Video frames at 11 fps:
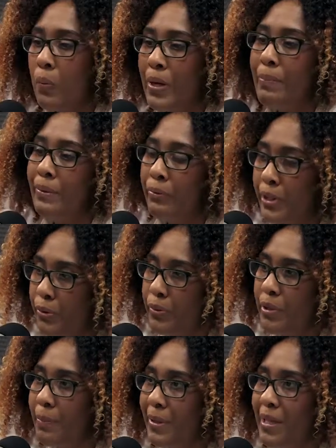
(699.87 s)
we
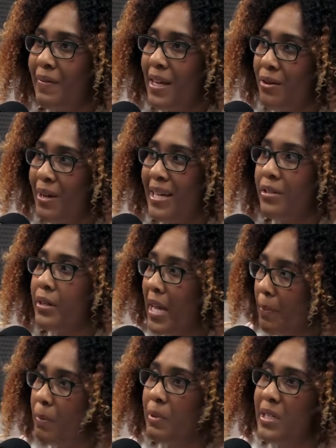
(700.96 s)
truly believe that you guys are
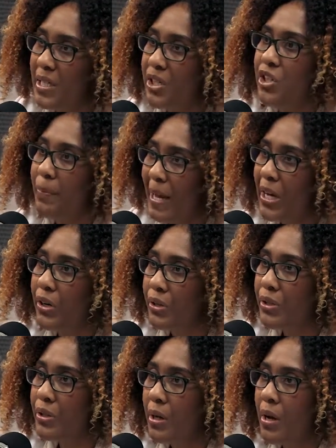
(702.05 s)
capable decision
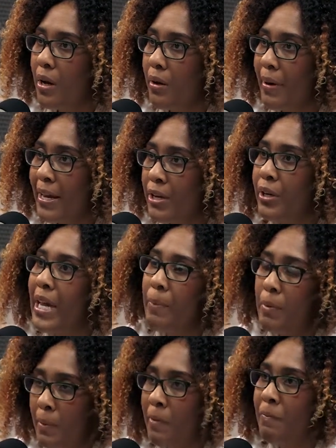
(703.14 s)
makers, right? And you're
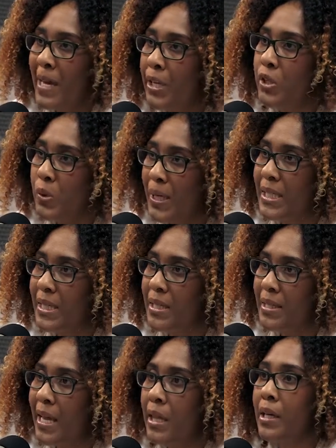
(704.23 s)
capable of making choices,
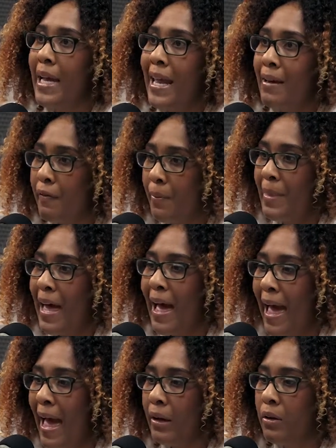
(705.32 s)
and look at it from that
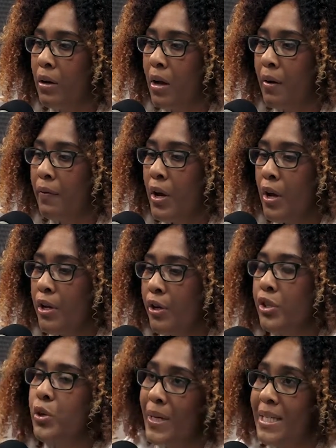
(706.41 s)
angle of your
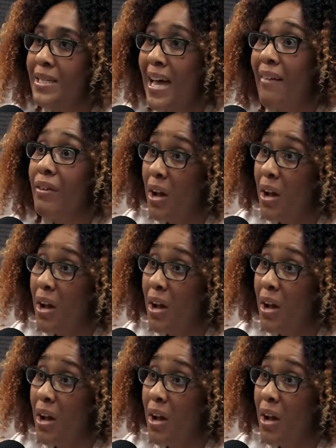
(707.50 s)
choices have